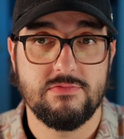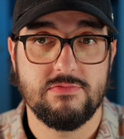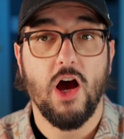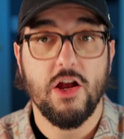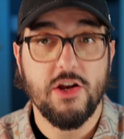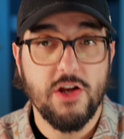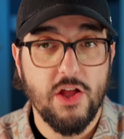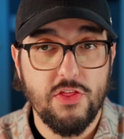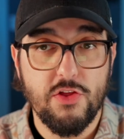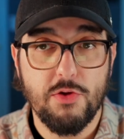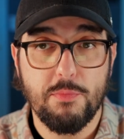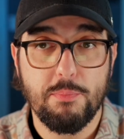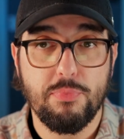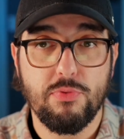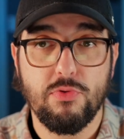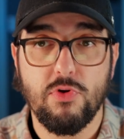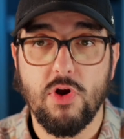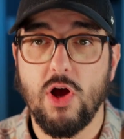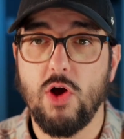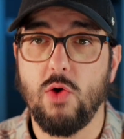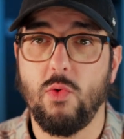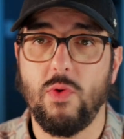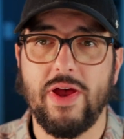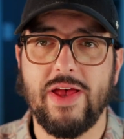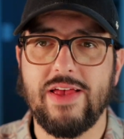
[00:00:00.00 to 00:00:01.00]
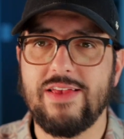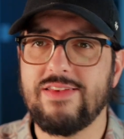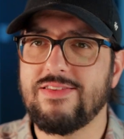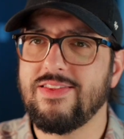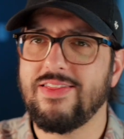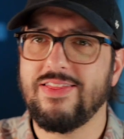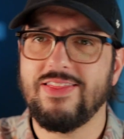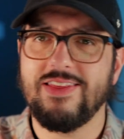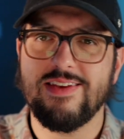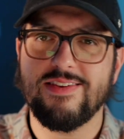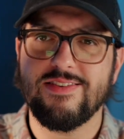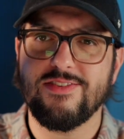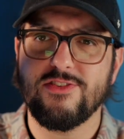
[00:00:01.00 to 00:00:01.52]
Another pro
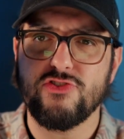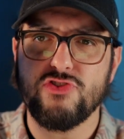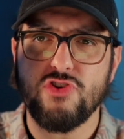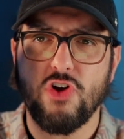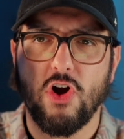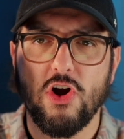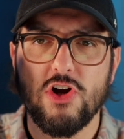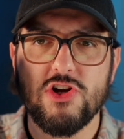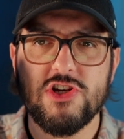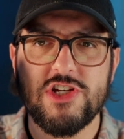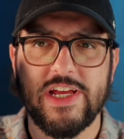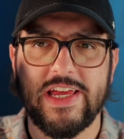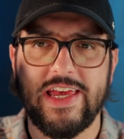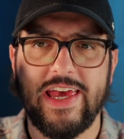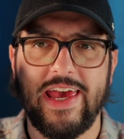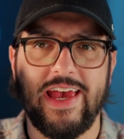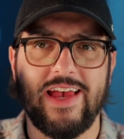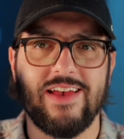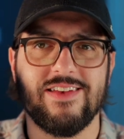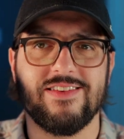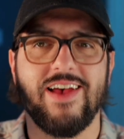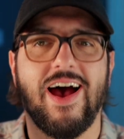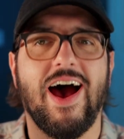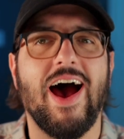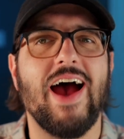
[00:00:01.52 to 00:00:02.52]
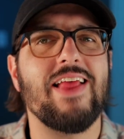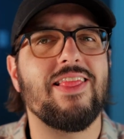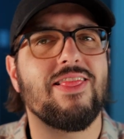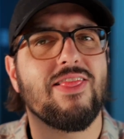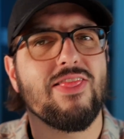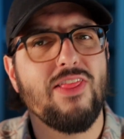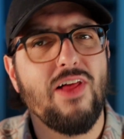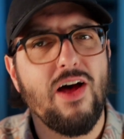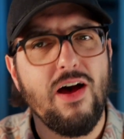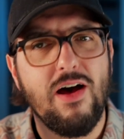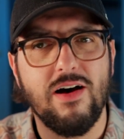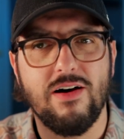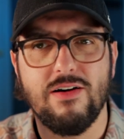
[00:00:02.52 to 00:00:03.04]
is this charging case. I
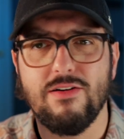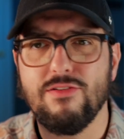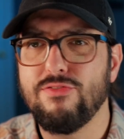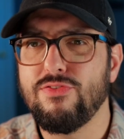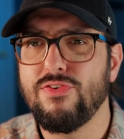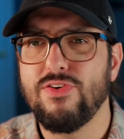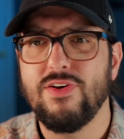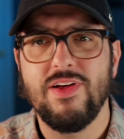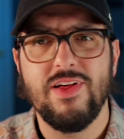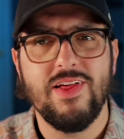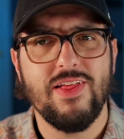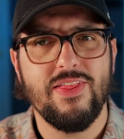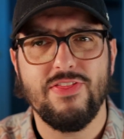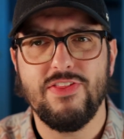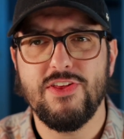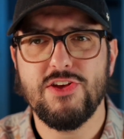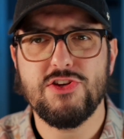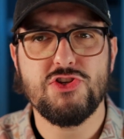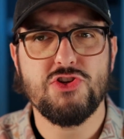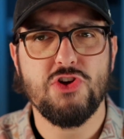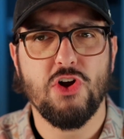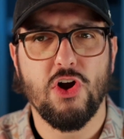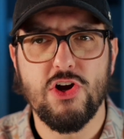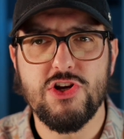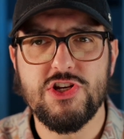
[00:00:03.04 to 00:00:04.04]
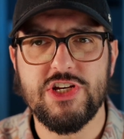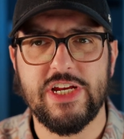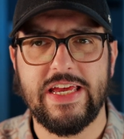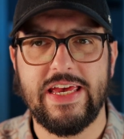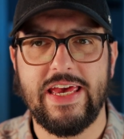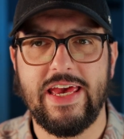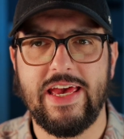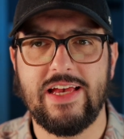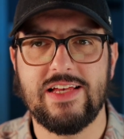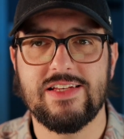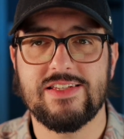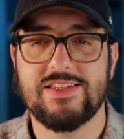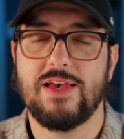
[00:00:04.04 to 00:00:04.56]
love this charging
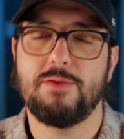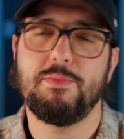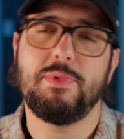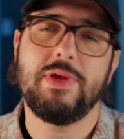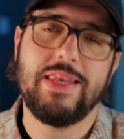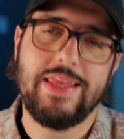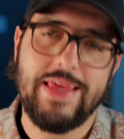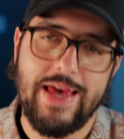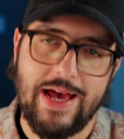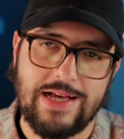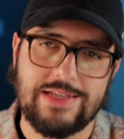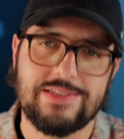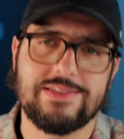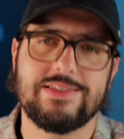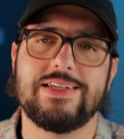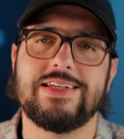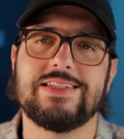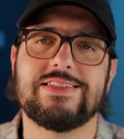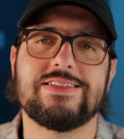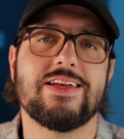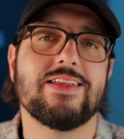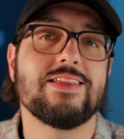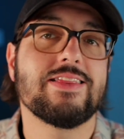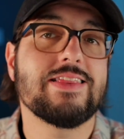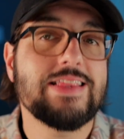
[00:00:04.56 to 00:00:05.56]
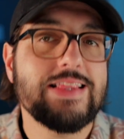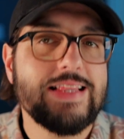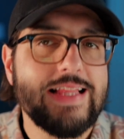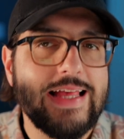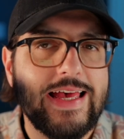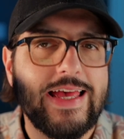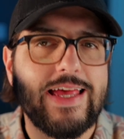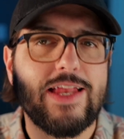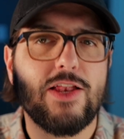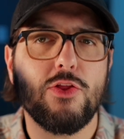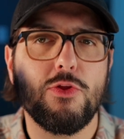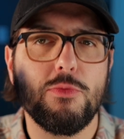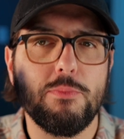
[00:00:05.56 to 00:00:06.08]
case. I mean, yes, it's a
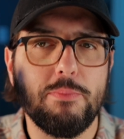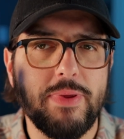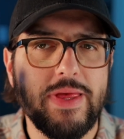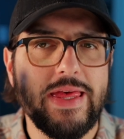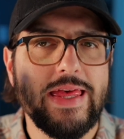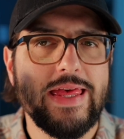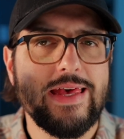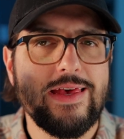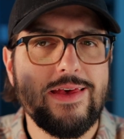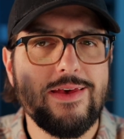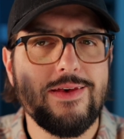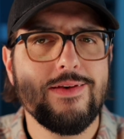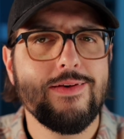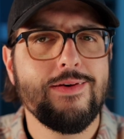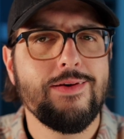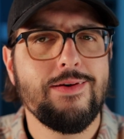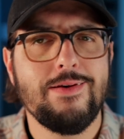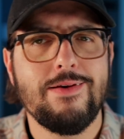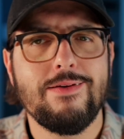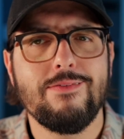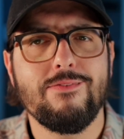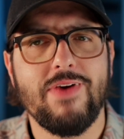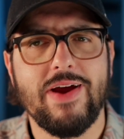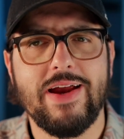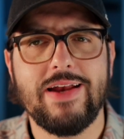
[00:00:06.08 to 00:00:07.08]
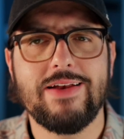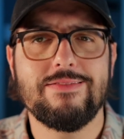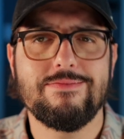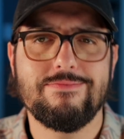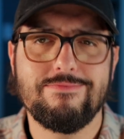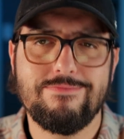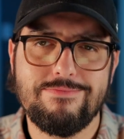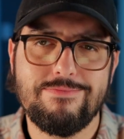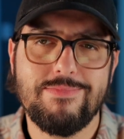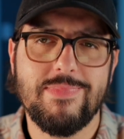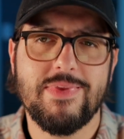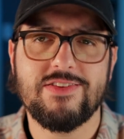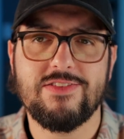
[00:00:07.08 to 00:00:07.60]
little big, right?
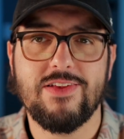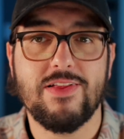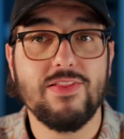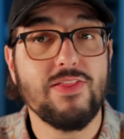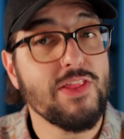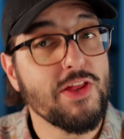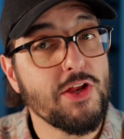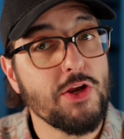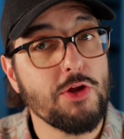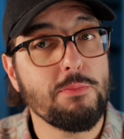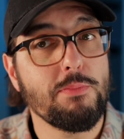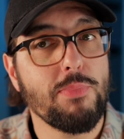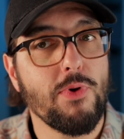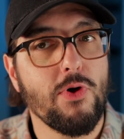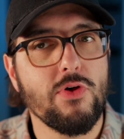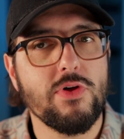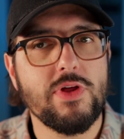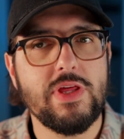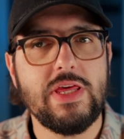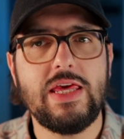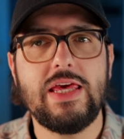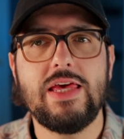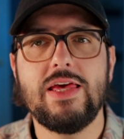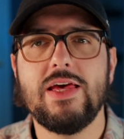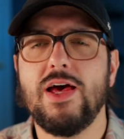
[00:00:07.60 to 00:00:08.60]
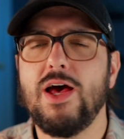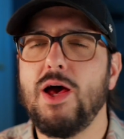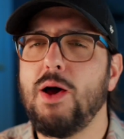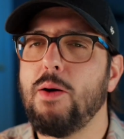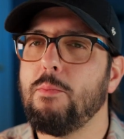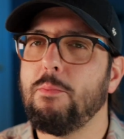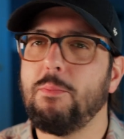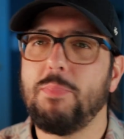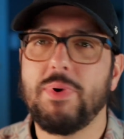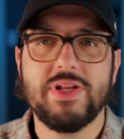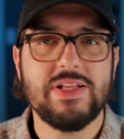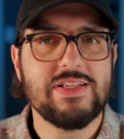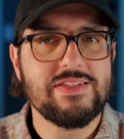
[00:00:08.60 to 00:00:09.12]
It's a little bulky,
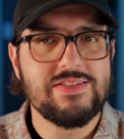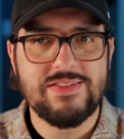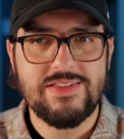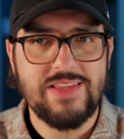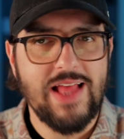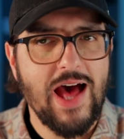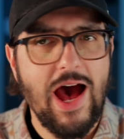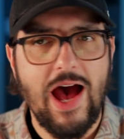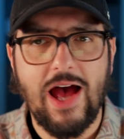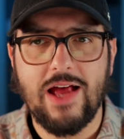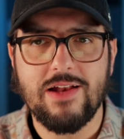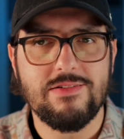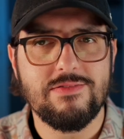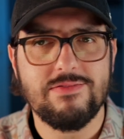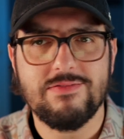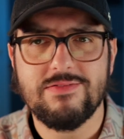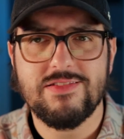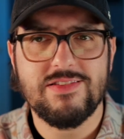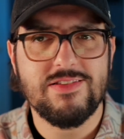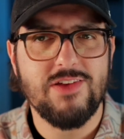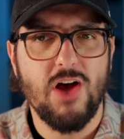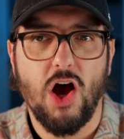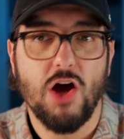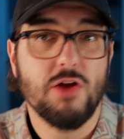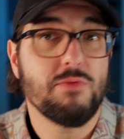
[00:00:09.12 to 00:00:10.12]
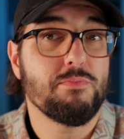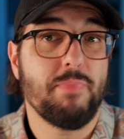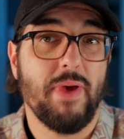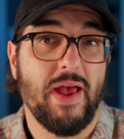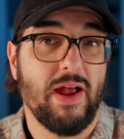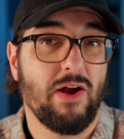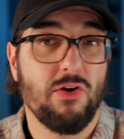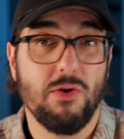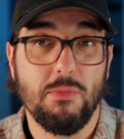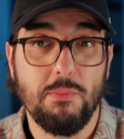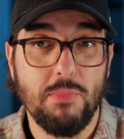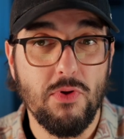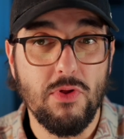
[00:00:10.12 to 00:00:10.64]
but it's not
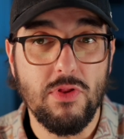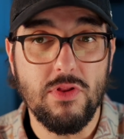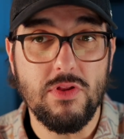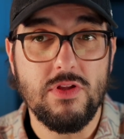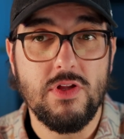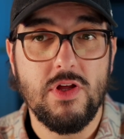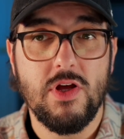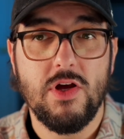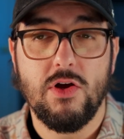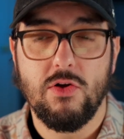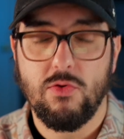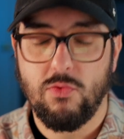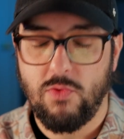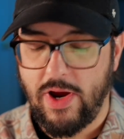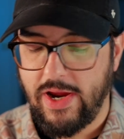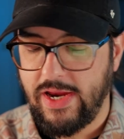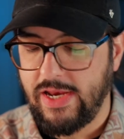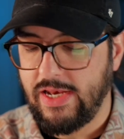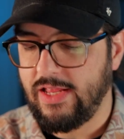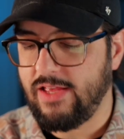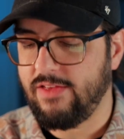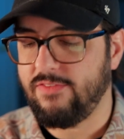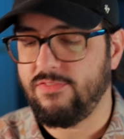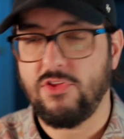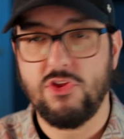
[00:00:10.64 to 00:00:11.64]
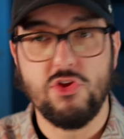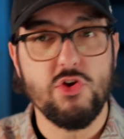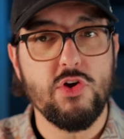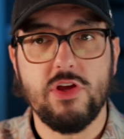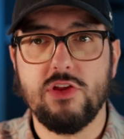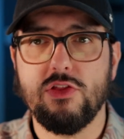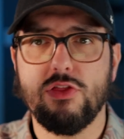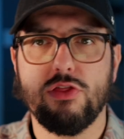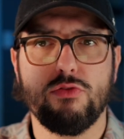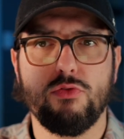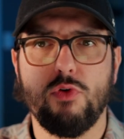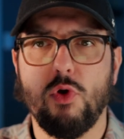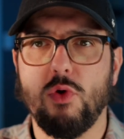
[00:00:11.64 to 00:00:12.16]
unbearable, right? If you
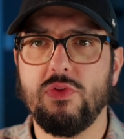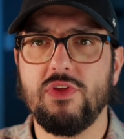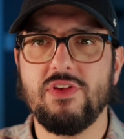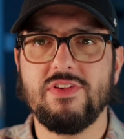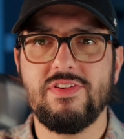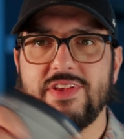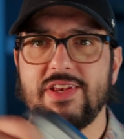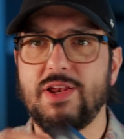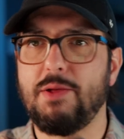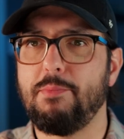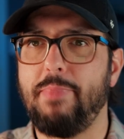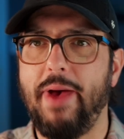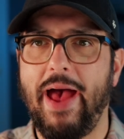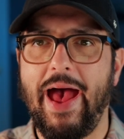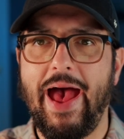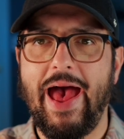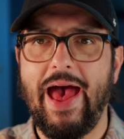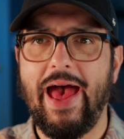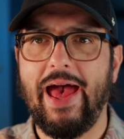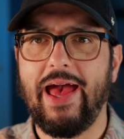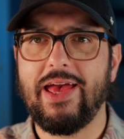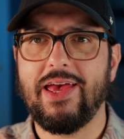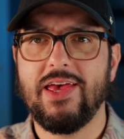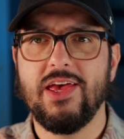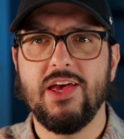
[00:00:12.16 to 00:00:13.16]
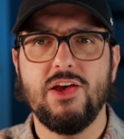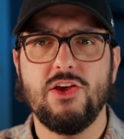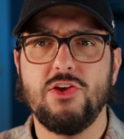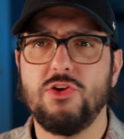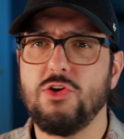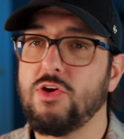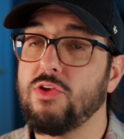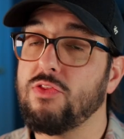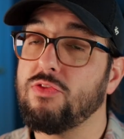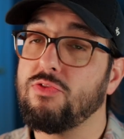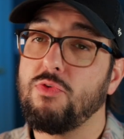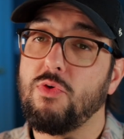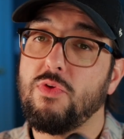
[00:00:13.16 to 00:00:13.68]
can throw this in a bag,
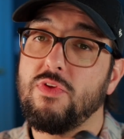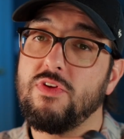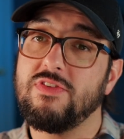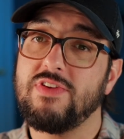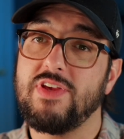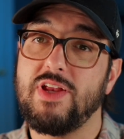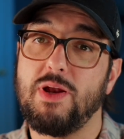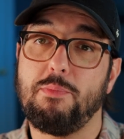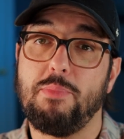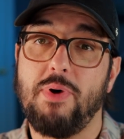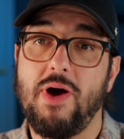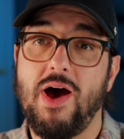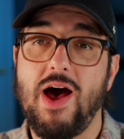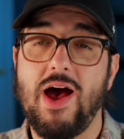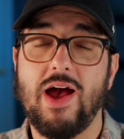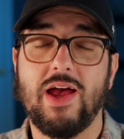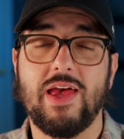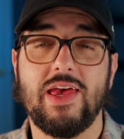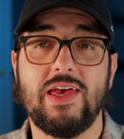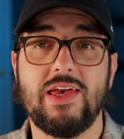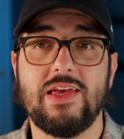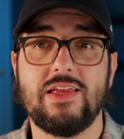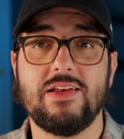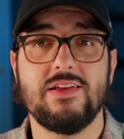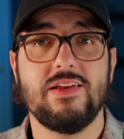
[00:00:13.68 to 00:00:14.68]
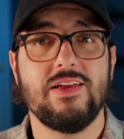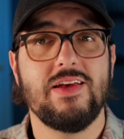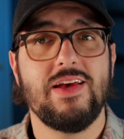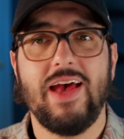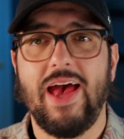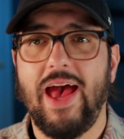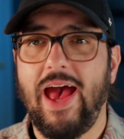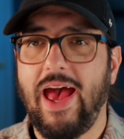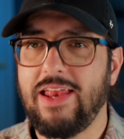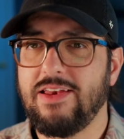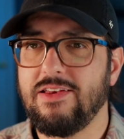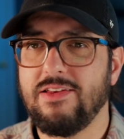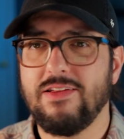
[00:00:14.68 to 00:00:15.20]
you can throw this in a pocket,
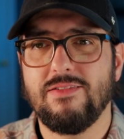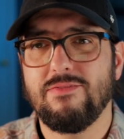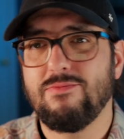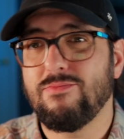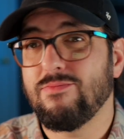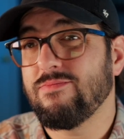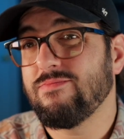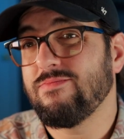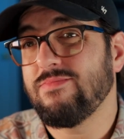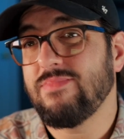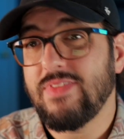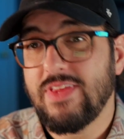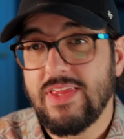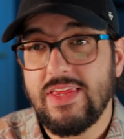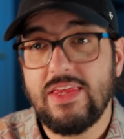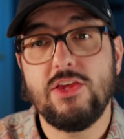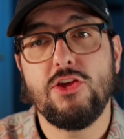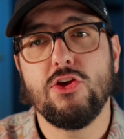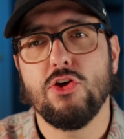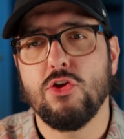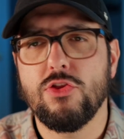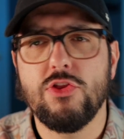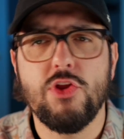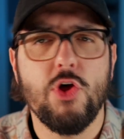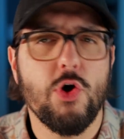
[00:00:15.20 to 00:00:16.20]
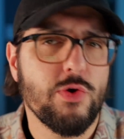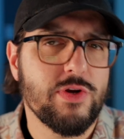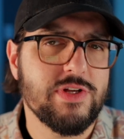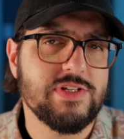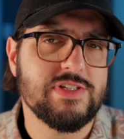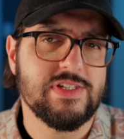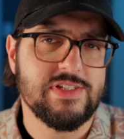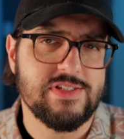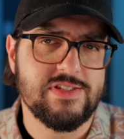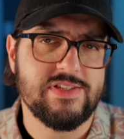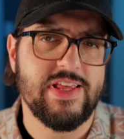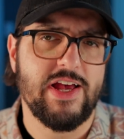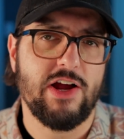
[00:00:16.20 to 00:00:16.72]
and you'll
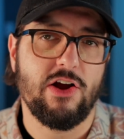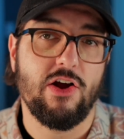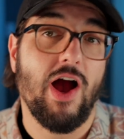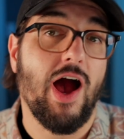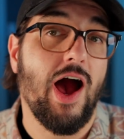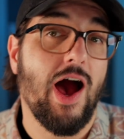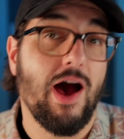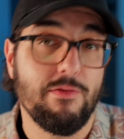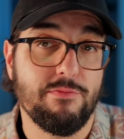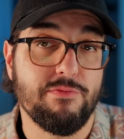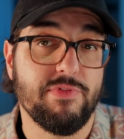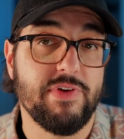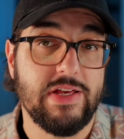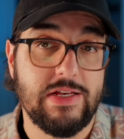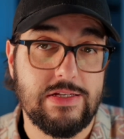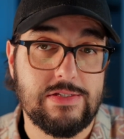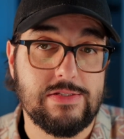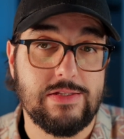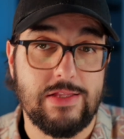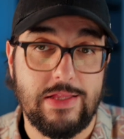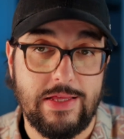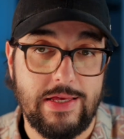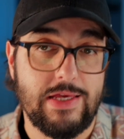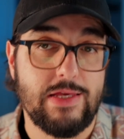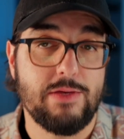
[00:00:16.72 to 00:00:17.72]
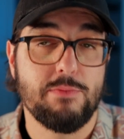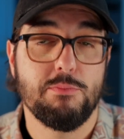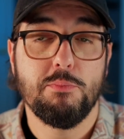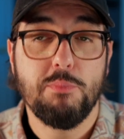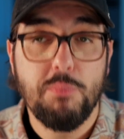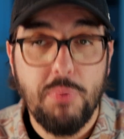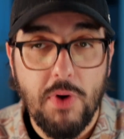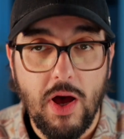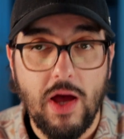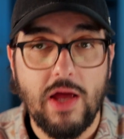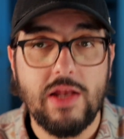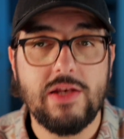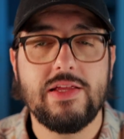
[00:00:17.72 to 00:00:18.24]
notice it's there, obviously,
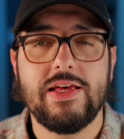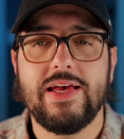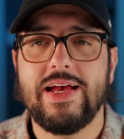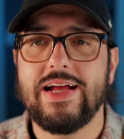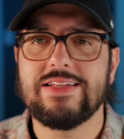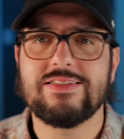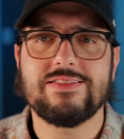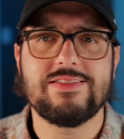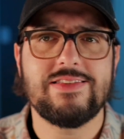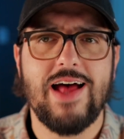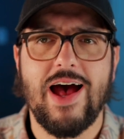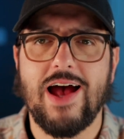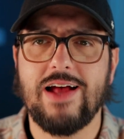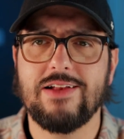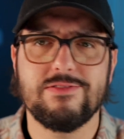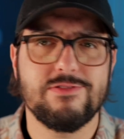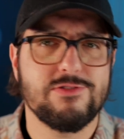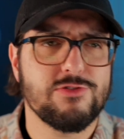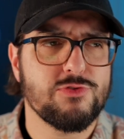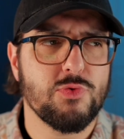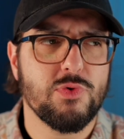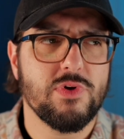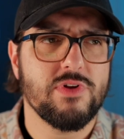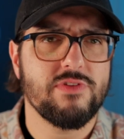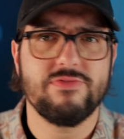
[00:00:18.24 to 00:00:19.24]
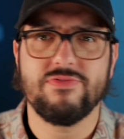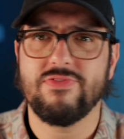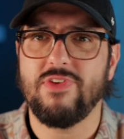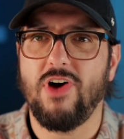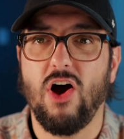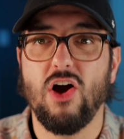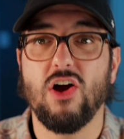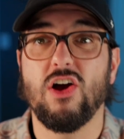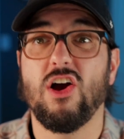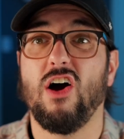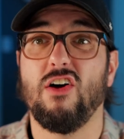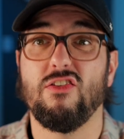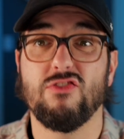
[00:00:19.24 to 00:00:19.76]
but it's not sort of
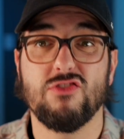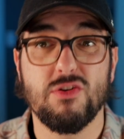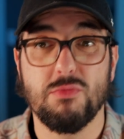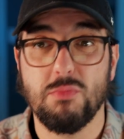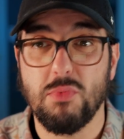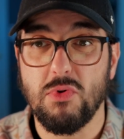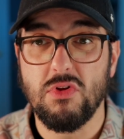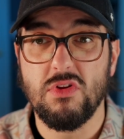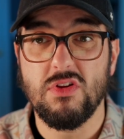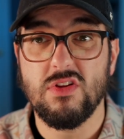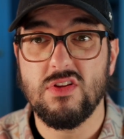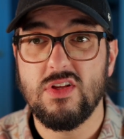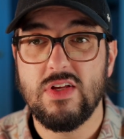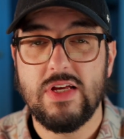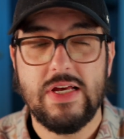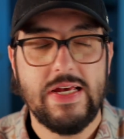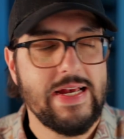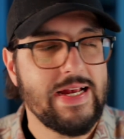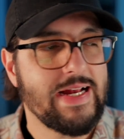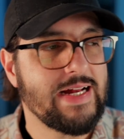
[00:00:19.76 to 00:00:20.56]
uncomfortable.